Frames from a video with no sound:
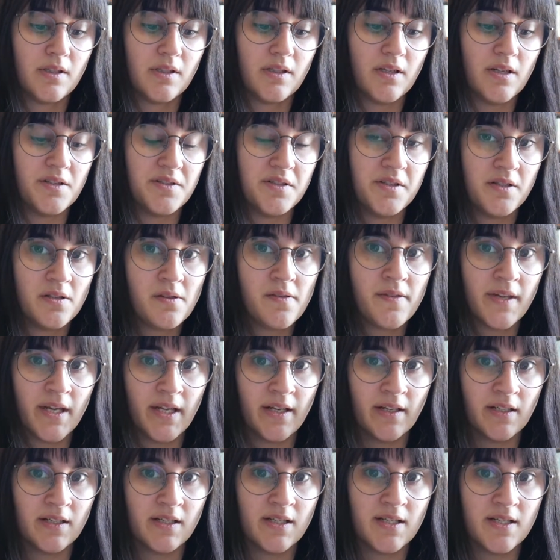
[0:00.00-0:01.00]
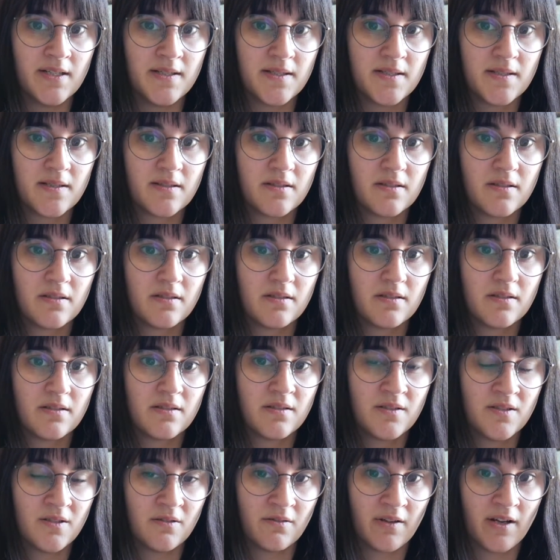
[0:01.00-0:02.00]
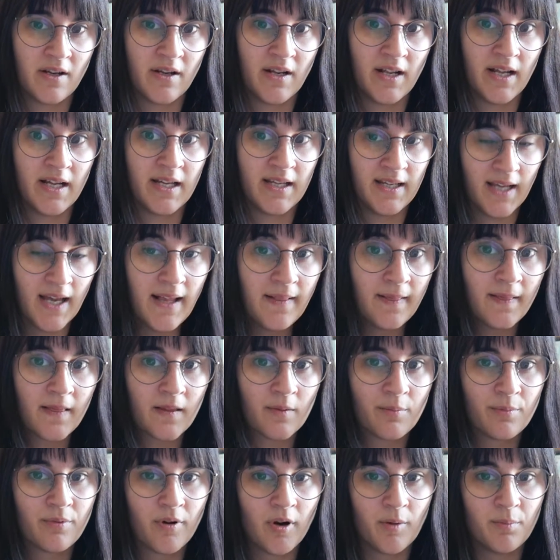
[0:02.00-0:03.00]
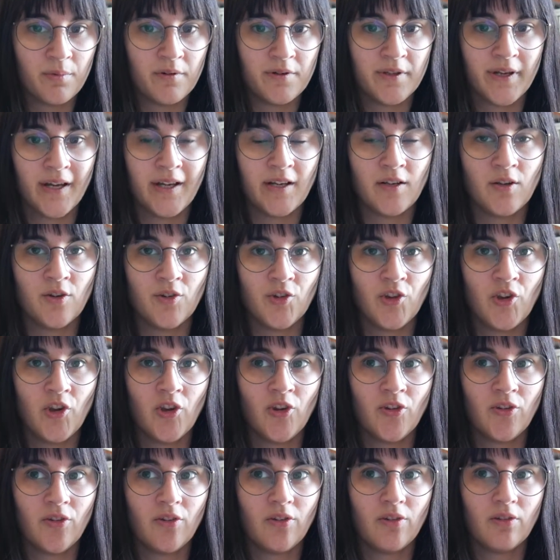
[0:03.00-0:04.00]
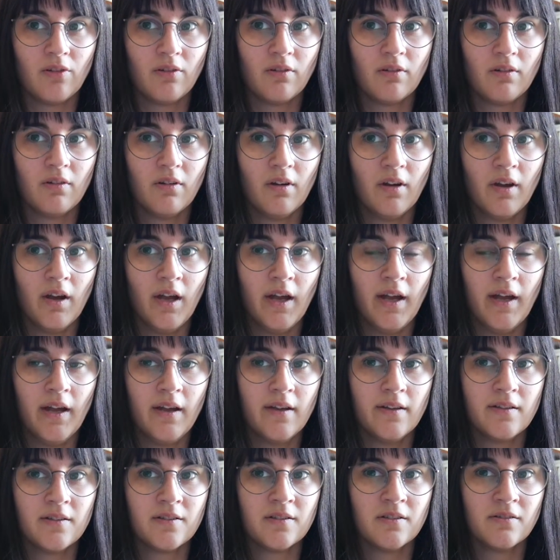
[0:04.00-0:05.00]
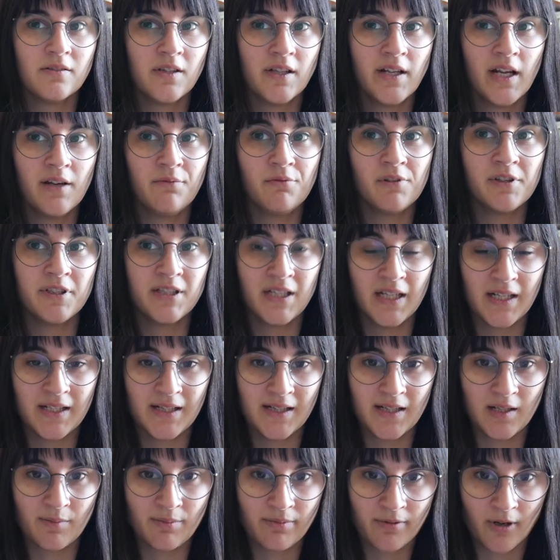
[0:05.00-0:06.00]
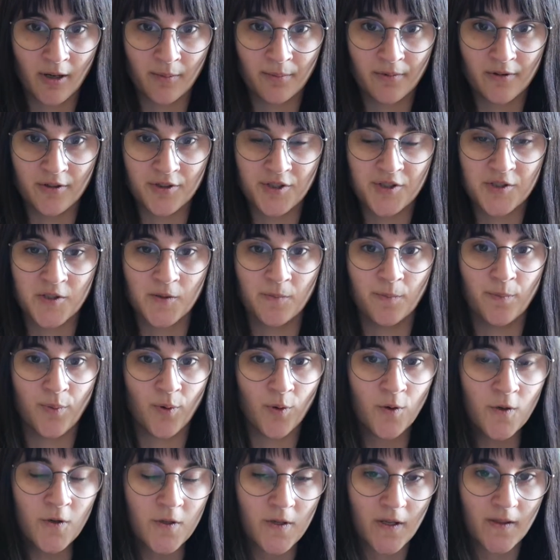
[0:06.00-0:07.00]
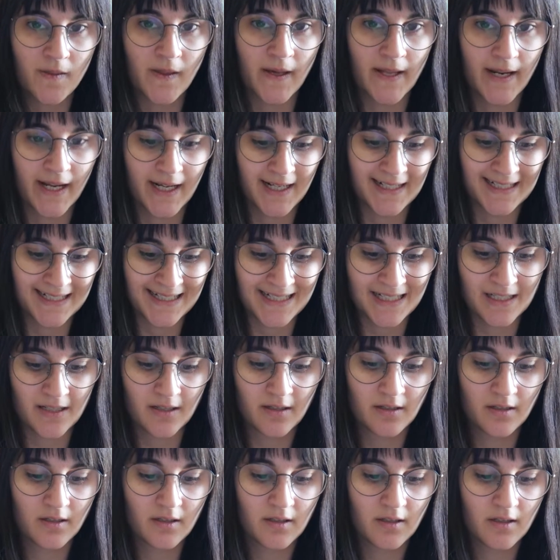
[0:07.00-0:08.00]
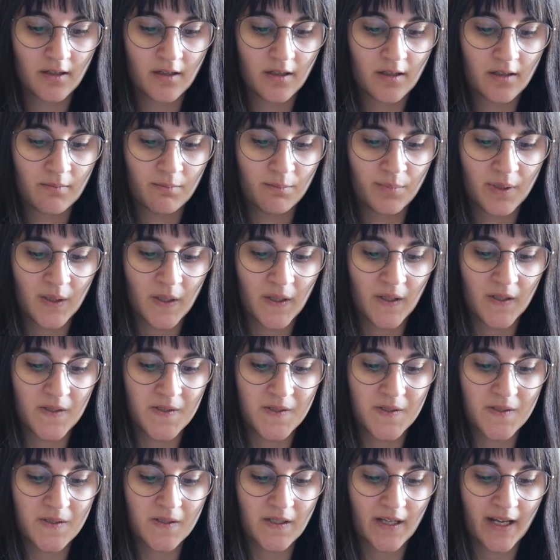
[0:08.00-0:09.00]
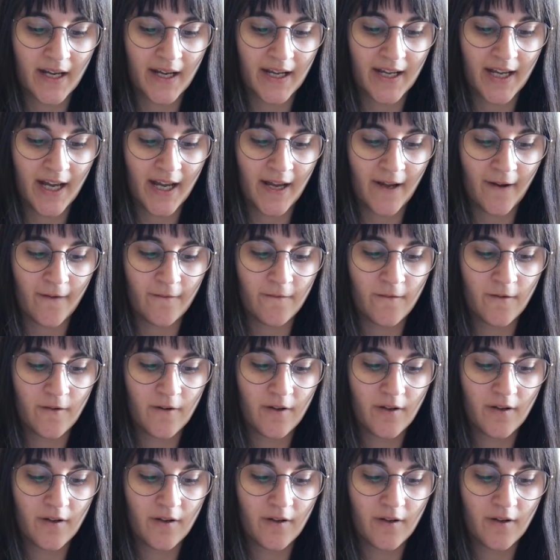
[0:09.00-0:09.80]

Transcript: until then is so that I get the proper diagnosis, so that I will get the proper support that I need, because I have